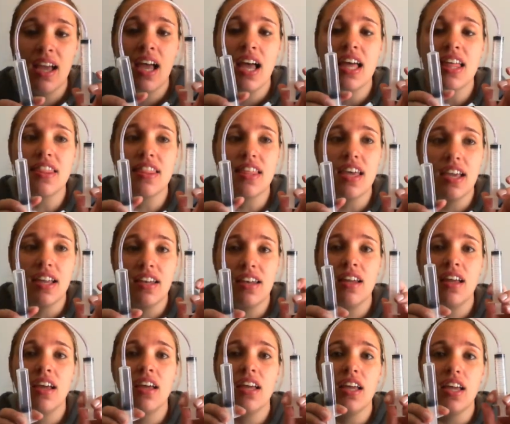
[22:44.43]
then
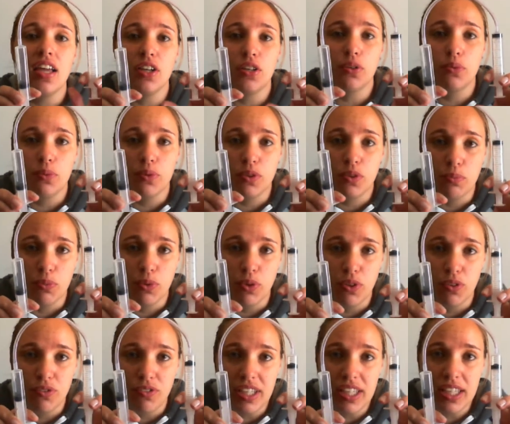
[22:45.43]
it would
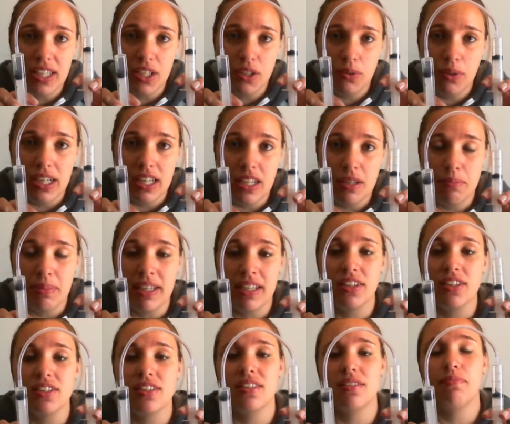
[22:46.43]
move equally,
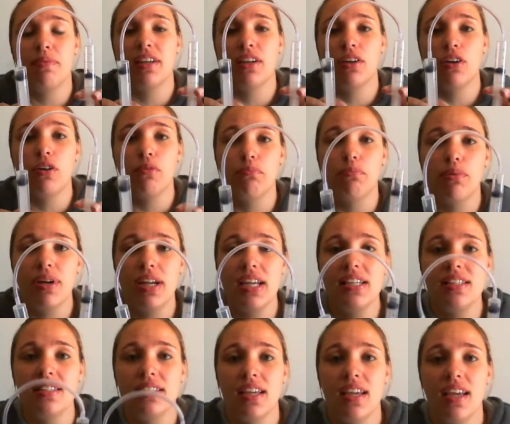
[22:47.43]
because in
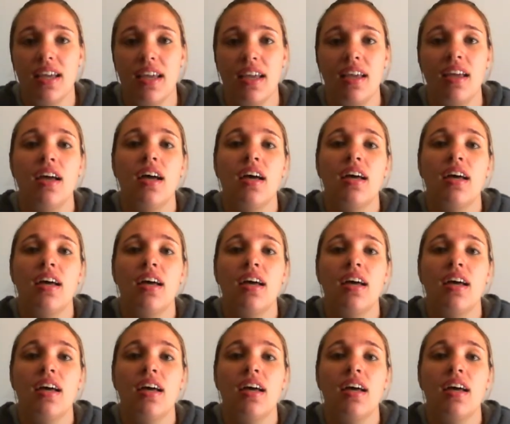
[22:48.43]
compressed air,